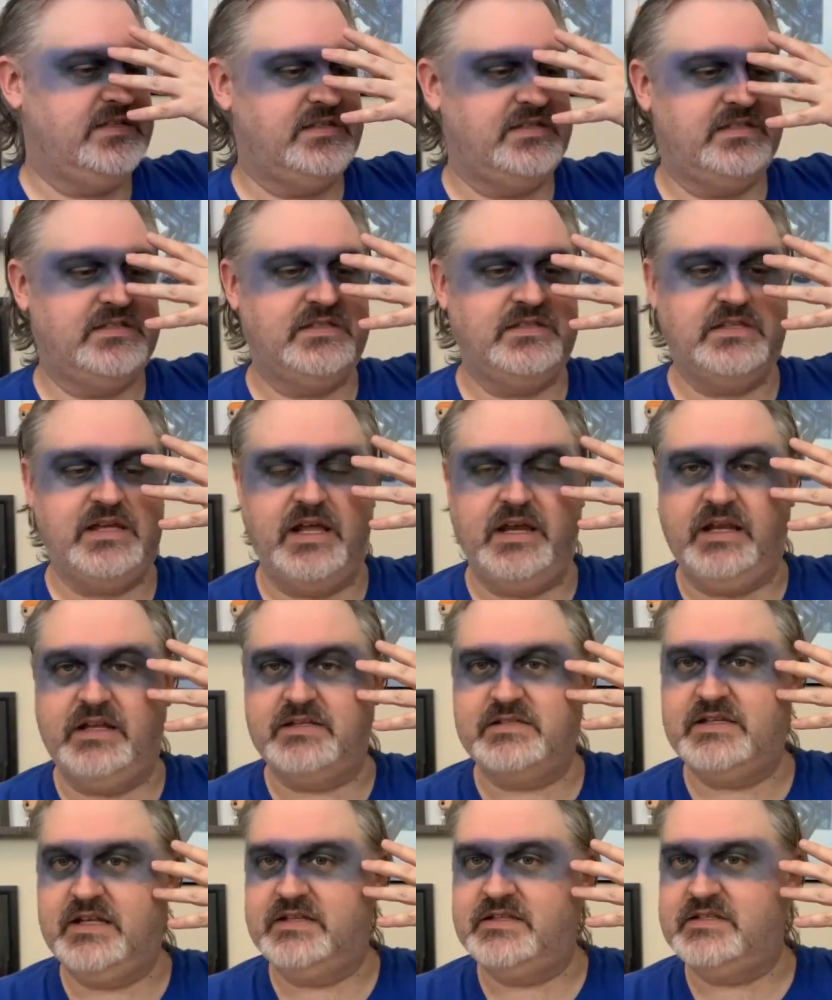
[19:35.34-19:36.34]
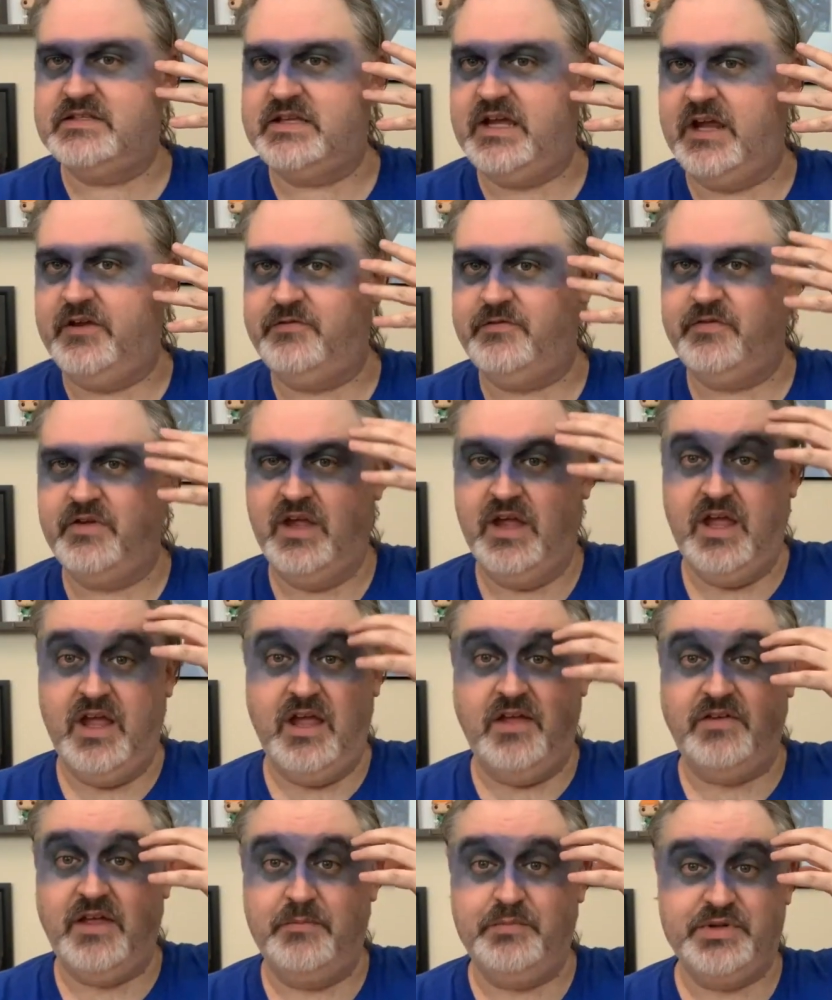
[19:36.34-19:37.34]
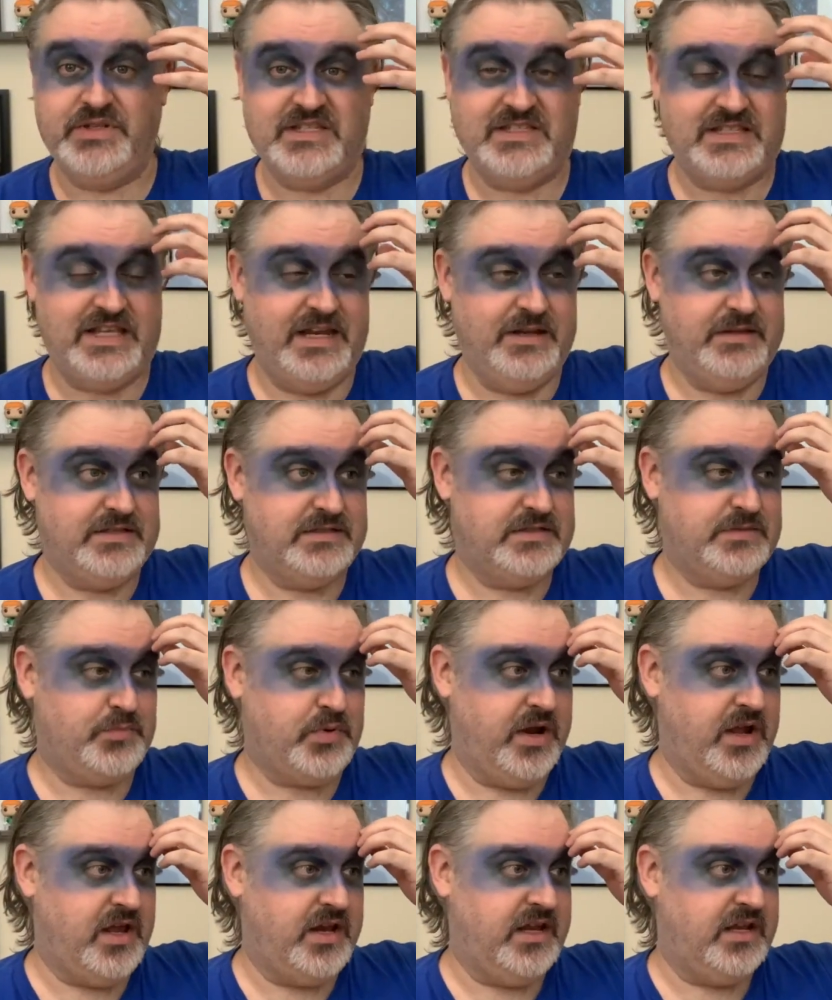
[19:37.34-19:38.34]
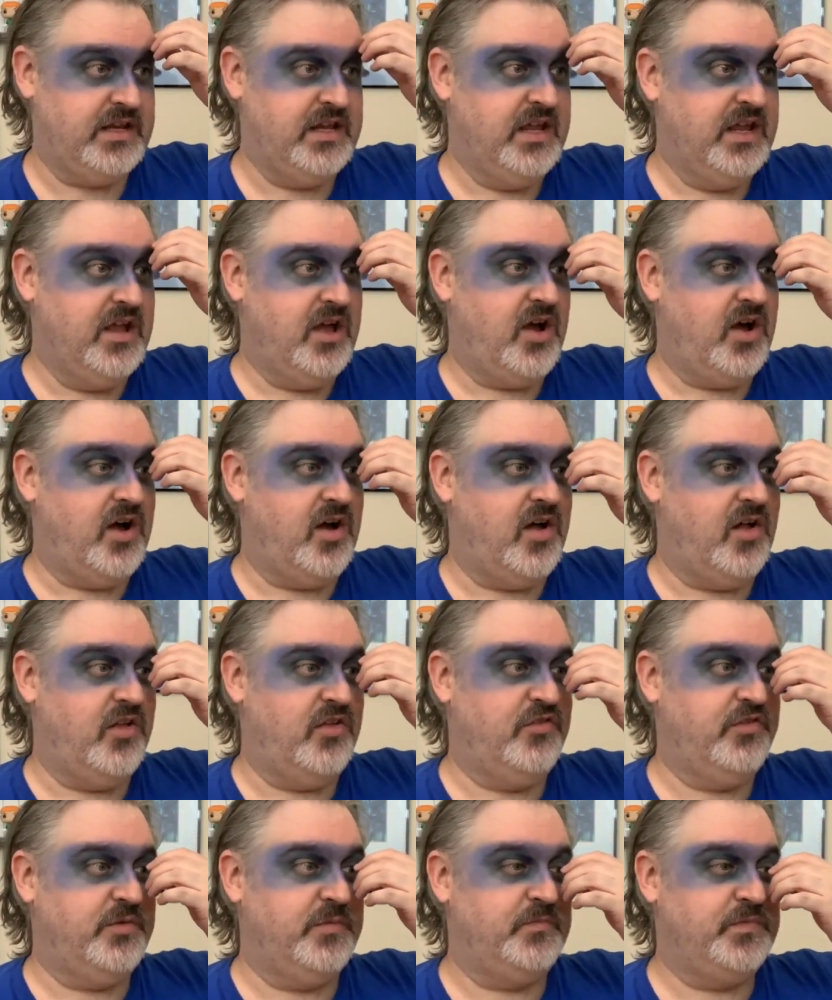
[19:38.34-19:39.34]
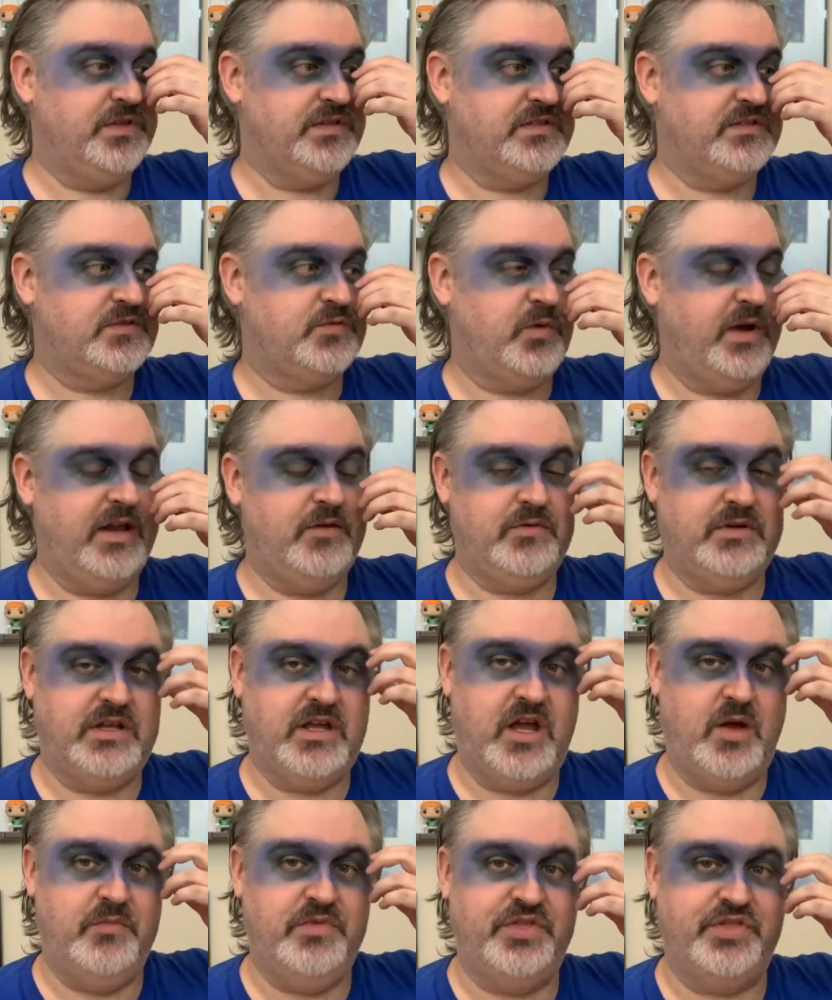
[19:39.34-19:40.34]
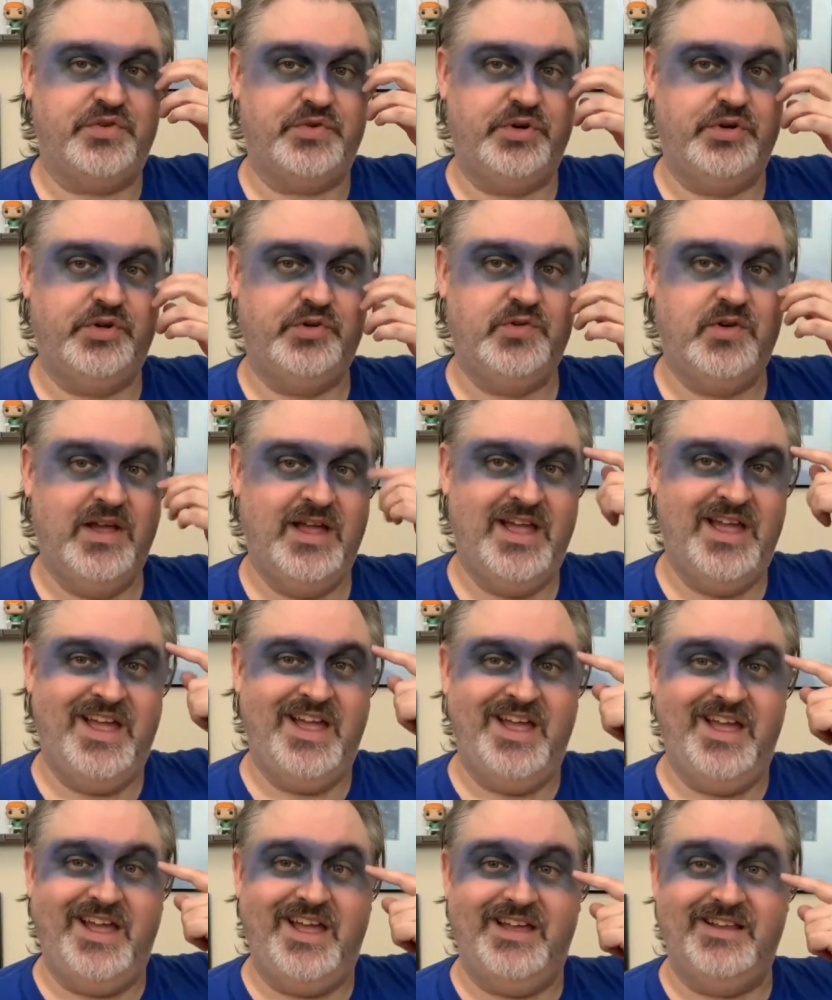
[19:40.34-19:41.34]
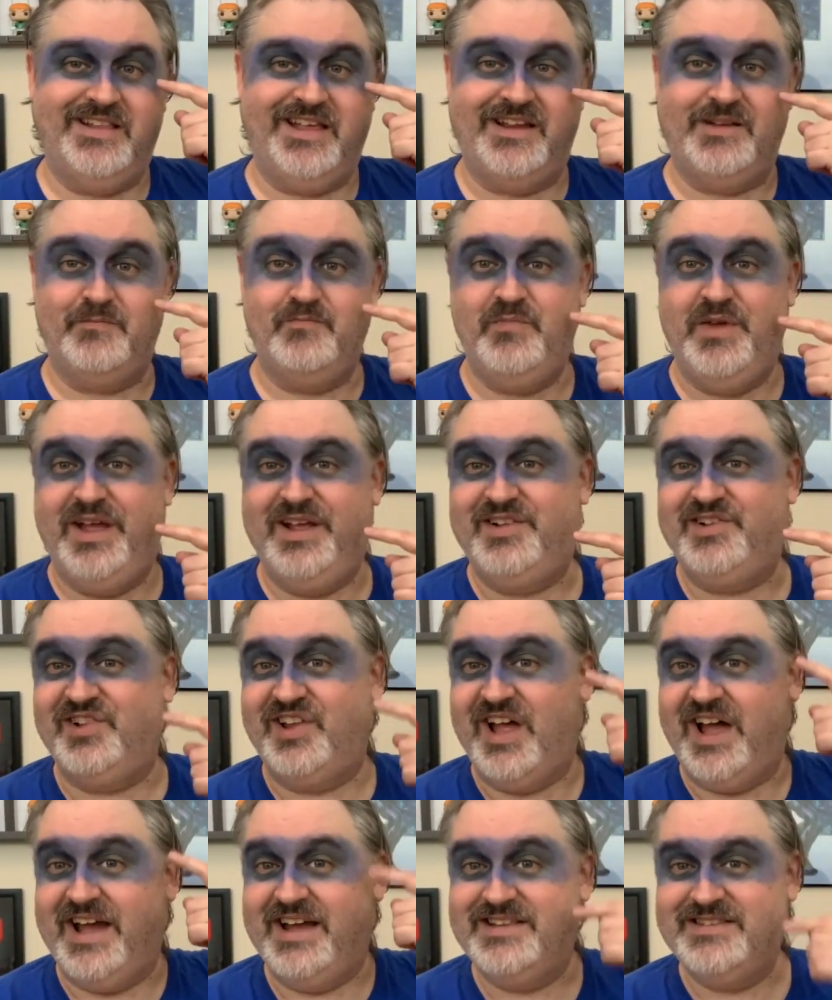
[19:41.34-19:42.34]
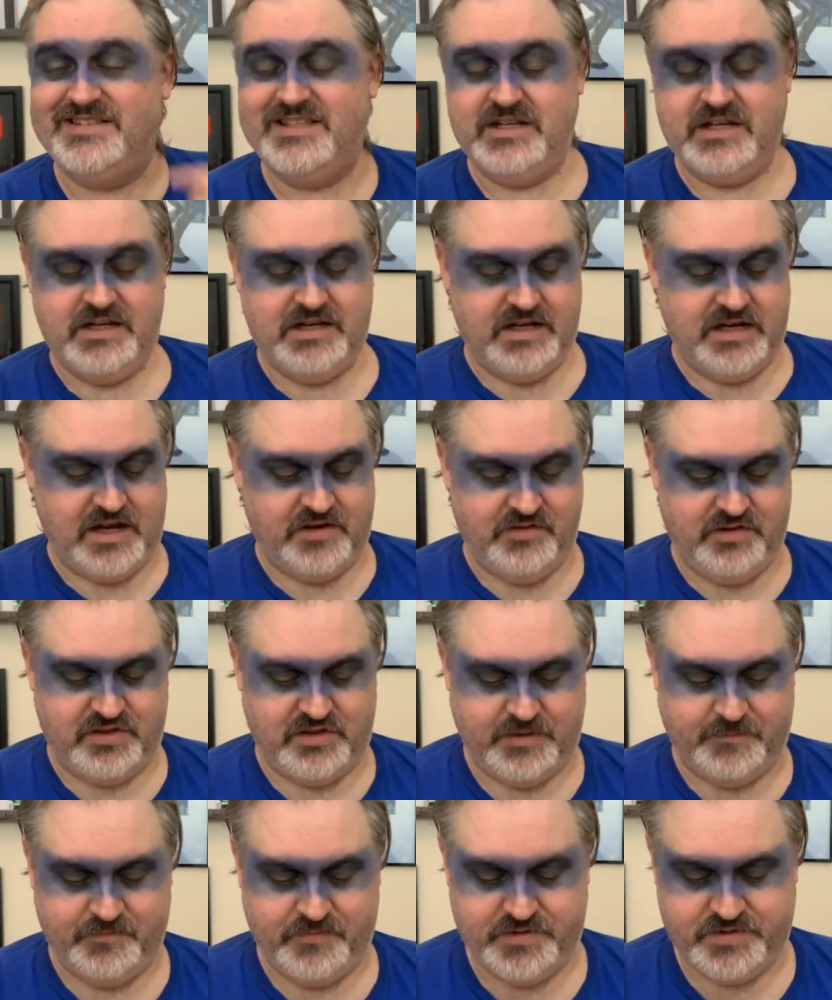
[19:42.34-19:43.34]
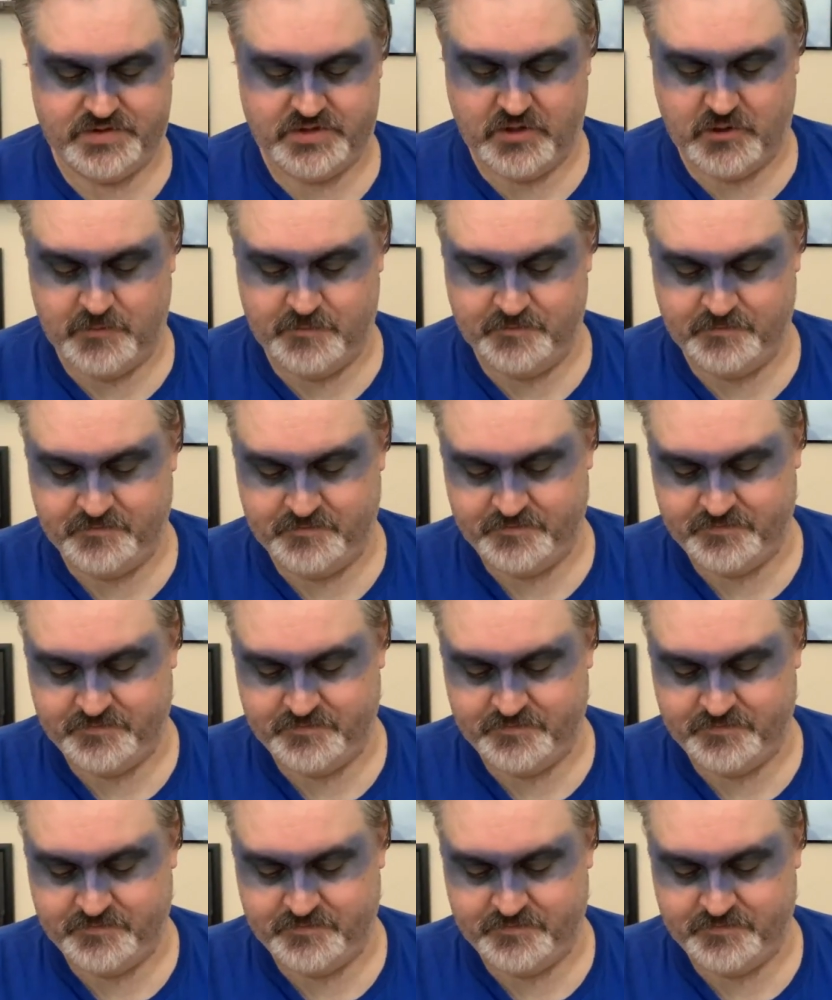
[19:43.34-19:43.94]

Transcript: steady. It stayed safe. If I put the setting spray on it, all of the sweat would come through and like make lines in it and everything. So